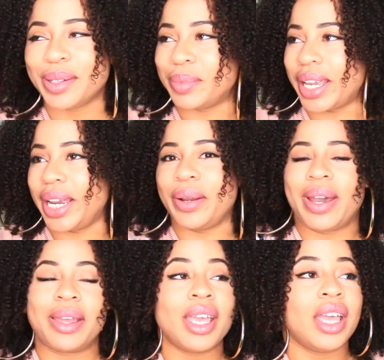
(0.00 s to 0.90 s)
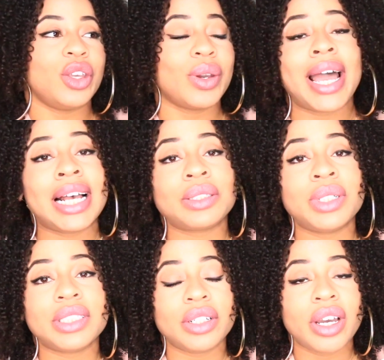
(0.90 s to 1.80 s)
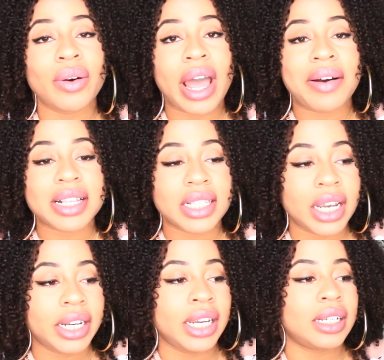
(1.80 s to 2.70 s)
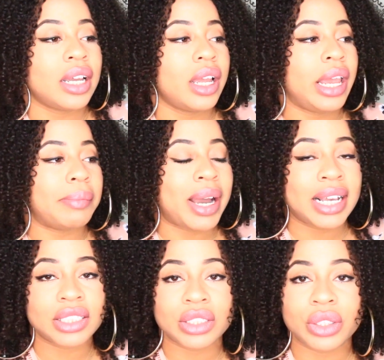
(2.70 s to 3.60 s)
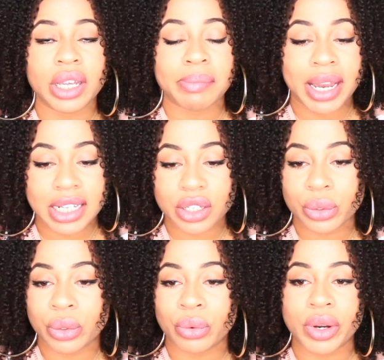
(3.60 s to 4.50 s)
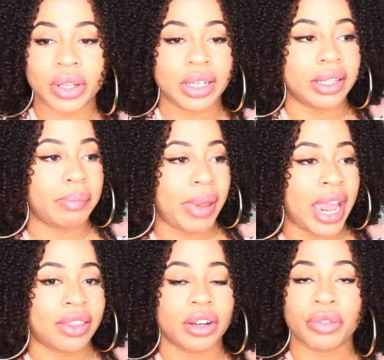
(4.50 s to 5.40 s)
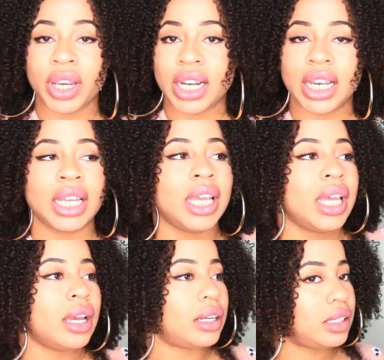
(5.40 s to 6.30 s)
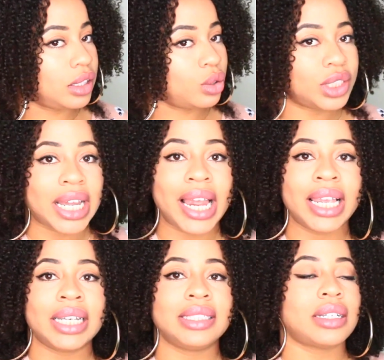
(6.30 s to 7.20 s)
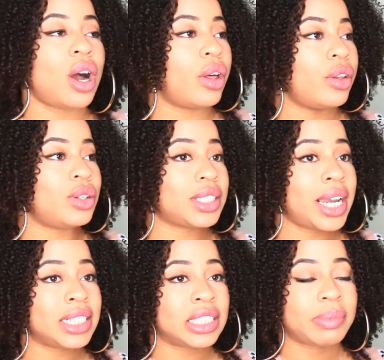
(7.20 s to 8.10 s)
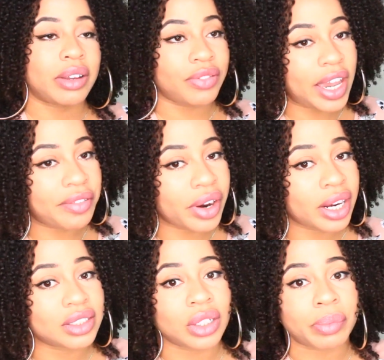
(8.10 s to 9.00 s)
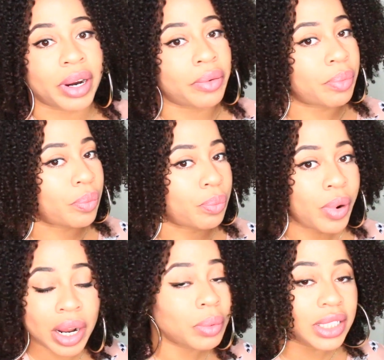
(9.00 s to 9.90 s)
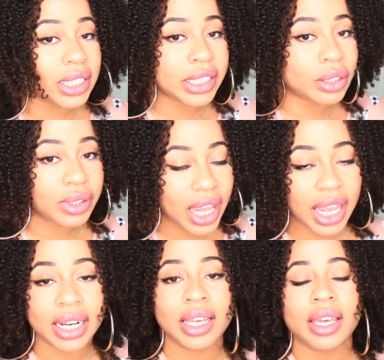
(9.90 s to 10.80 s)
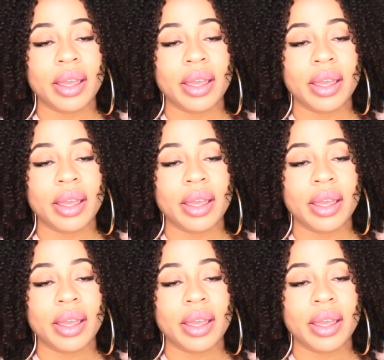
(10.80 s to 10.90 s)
But anyway, you guys wanted to know how I studied. In my school, we only did the math and reading. I did no science, although science is my favorite, so I probably would have did good on that.